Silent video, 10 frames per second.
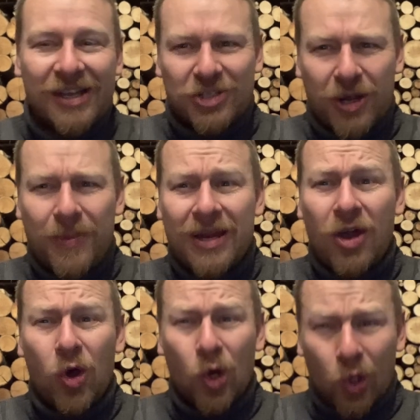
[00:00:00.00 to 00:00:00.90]
Do you know what I mean?
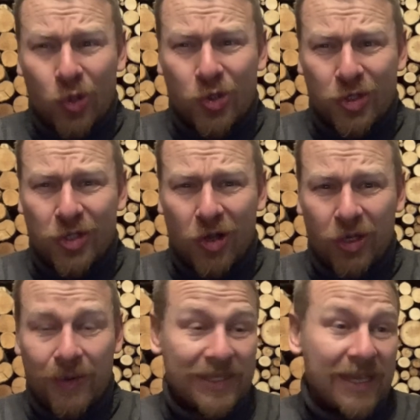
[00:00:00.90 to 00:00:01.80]
100
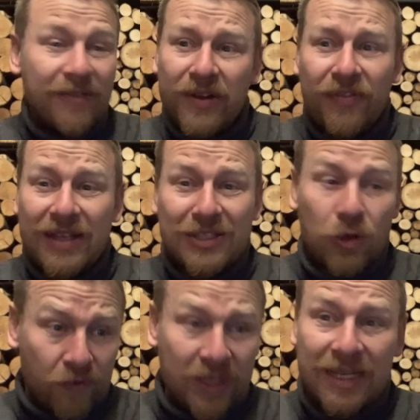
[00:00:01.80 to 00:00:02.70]
concubines, even if that's an
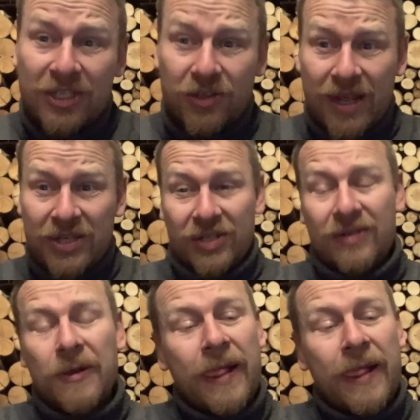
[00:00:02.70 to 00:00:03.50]
over-exaggeration,